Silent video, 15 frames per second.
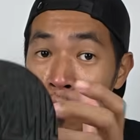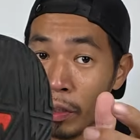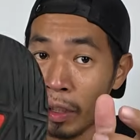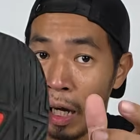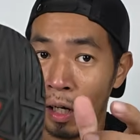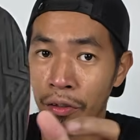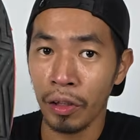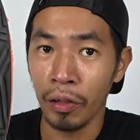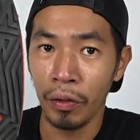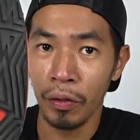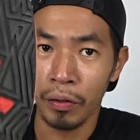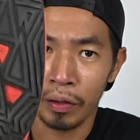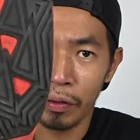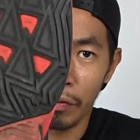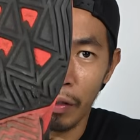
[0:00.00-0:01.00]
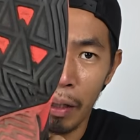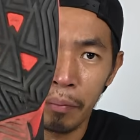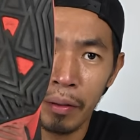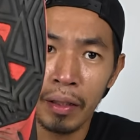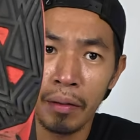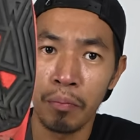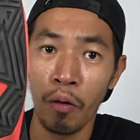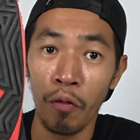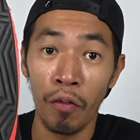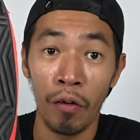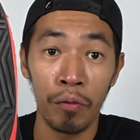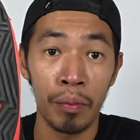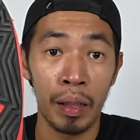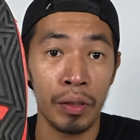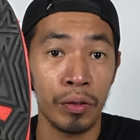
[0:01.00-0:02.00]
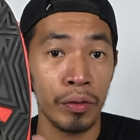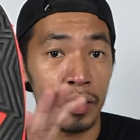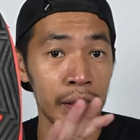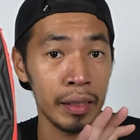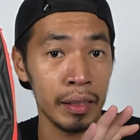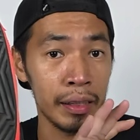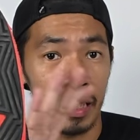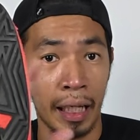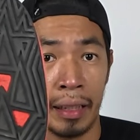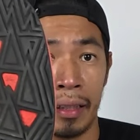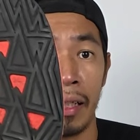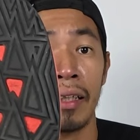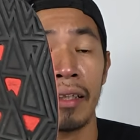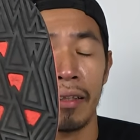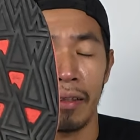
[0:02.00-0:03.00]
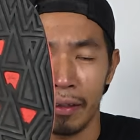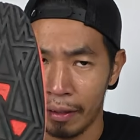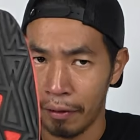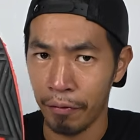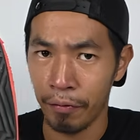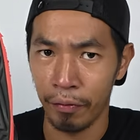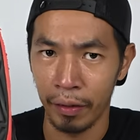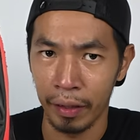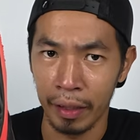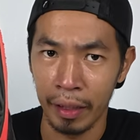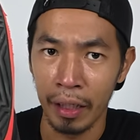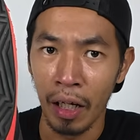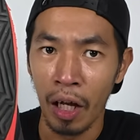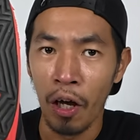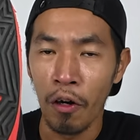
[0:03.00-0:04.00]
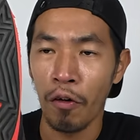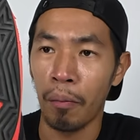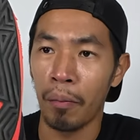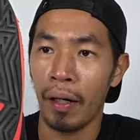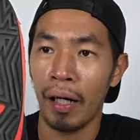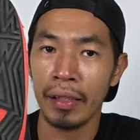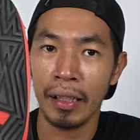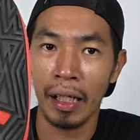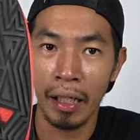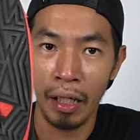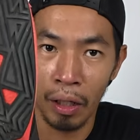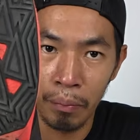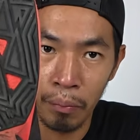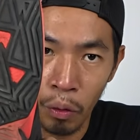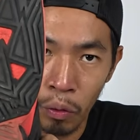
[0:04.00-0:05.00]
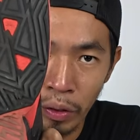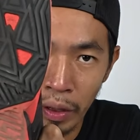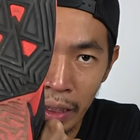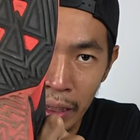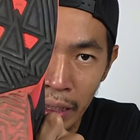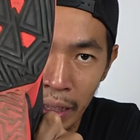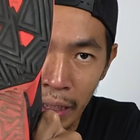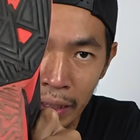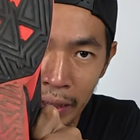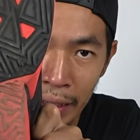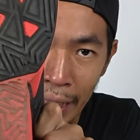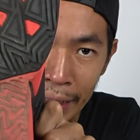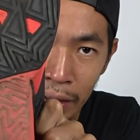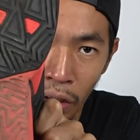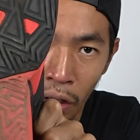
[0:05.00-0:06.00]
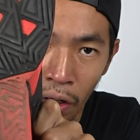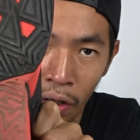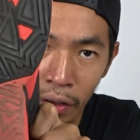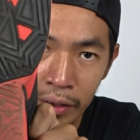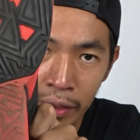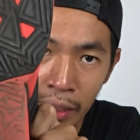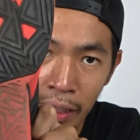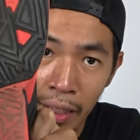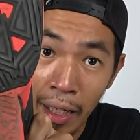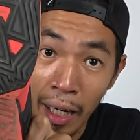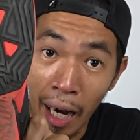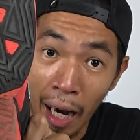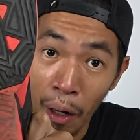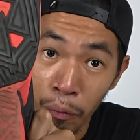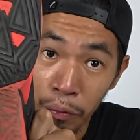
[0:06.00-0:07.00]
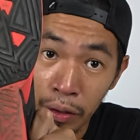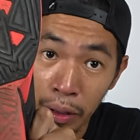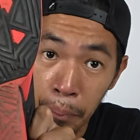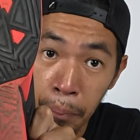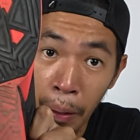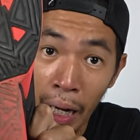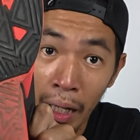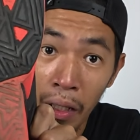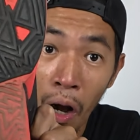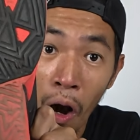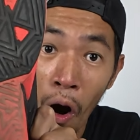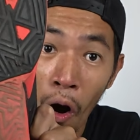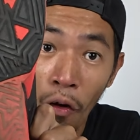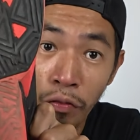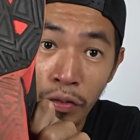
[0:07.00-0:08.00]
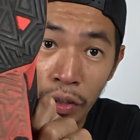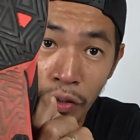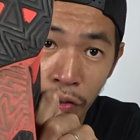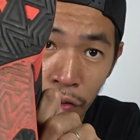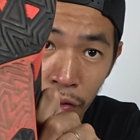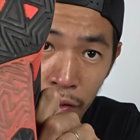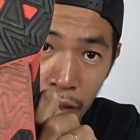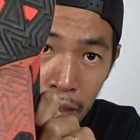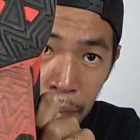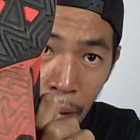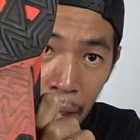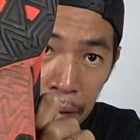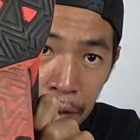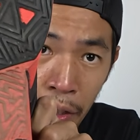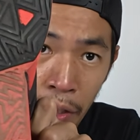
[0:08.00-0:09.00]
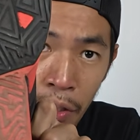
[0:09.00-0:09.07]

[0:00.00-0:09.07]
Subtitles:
For the outsole, the rubber, both of my shoes is landing differently. For my right side, I mostly land on the outer part of the shoe, this part.